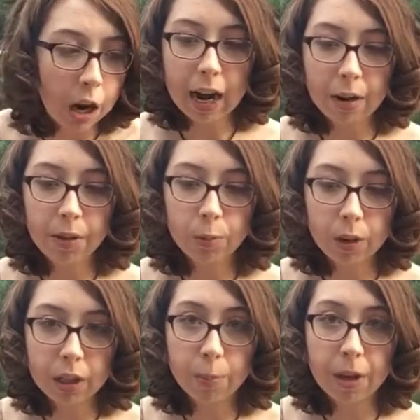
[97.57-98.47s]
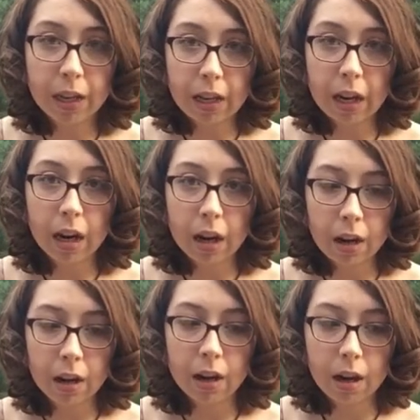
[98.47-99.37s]
Yeah, I always wanted to be
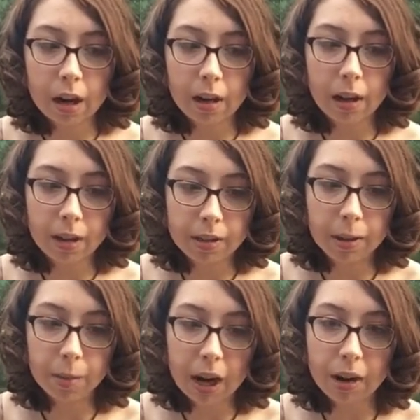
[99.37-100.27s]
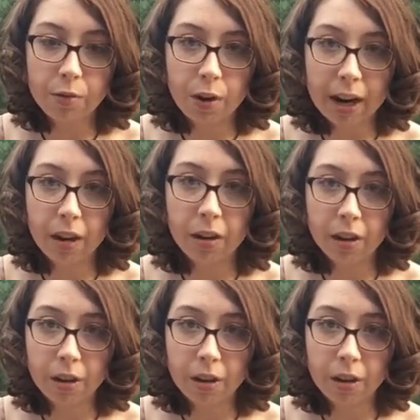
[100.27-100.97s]
some kind of writer,